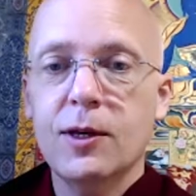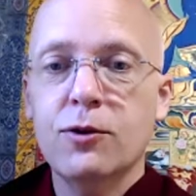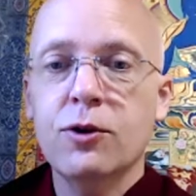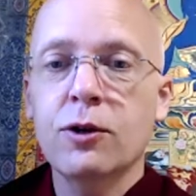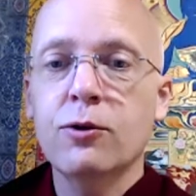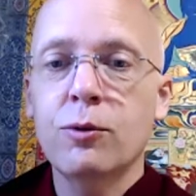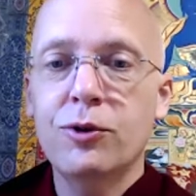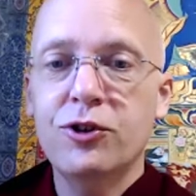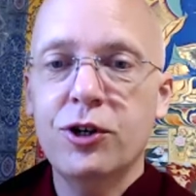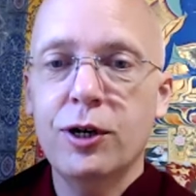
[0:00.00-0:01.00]
Trungpa
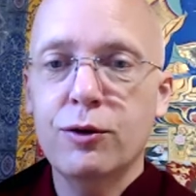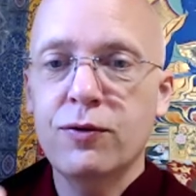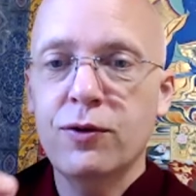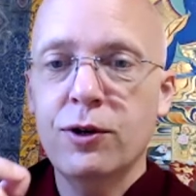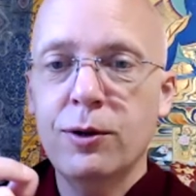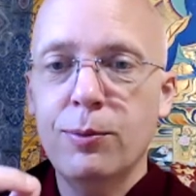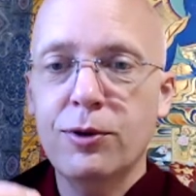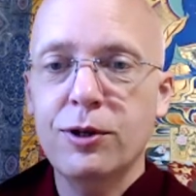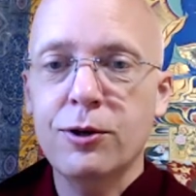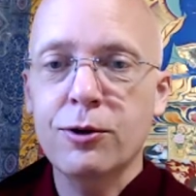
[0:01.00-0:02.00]
Rinpoche has a very
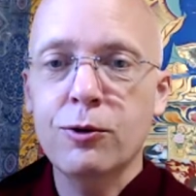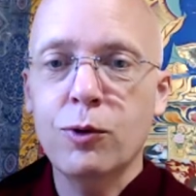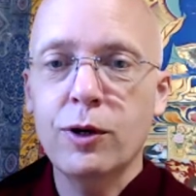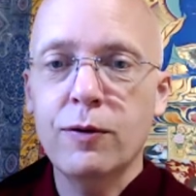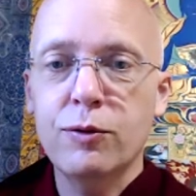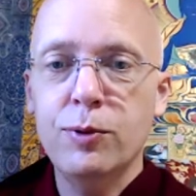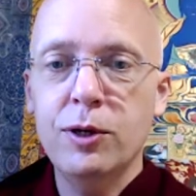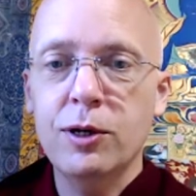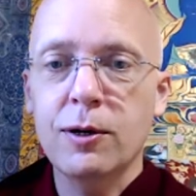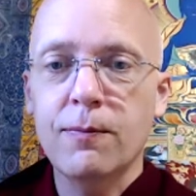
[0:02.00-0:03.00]
particular way of
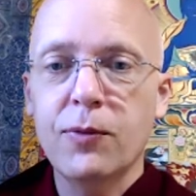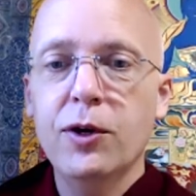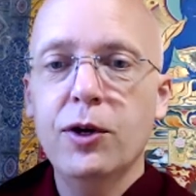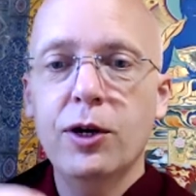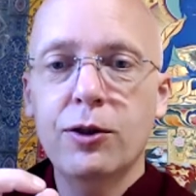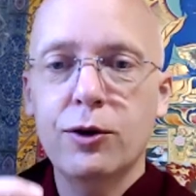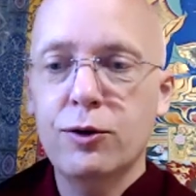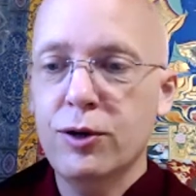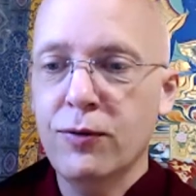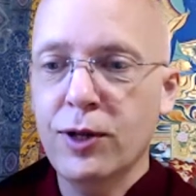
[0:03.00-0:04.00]
speaking, and there are
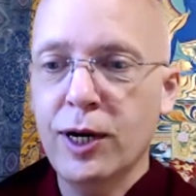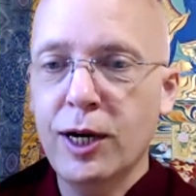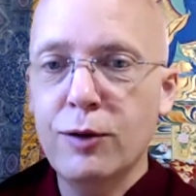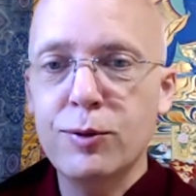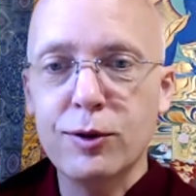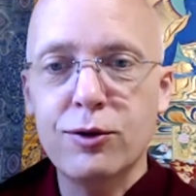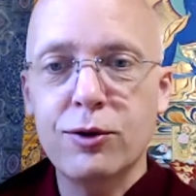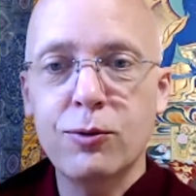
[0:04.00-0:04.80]
several aspects to the